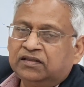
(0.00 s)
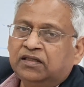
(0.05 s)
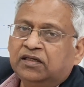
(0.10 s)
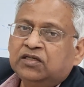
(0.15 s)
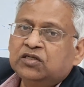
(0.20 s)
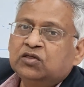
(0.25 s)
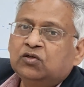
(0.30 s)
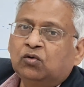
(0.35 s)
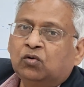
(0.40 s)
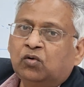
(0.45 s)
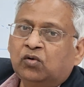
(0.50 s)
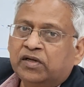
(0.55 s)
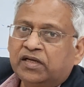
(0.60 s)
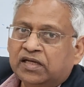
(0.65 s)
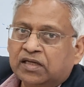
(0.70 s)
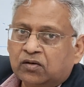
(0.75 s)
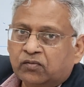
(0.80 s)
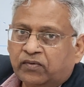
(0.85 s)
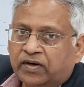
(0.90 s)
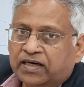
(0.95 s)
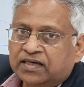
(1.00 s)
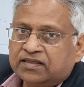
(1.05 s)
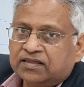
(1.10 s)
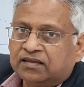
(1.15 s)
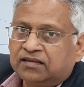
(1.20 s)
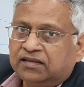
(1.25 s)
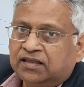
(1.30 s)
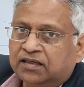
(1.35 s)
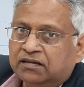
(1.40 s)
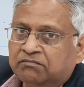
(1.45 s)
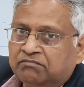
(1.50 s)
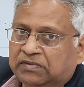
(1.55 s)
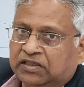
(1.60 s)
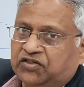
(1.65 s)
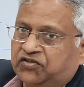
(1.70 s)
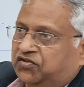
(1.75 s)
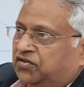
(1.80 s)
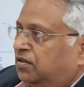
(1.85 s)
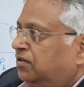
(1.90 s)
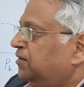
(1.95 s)
when there is no air wires in the
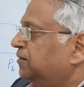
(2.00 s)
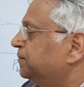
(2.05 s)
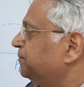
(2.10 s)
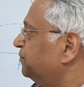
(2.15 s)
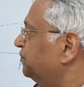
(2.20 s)
mixture.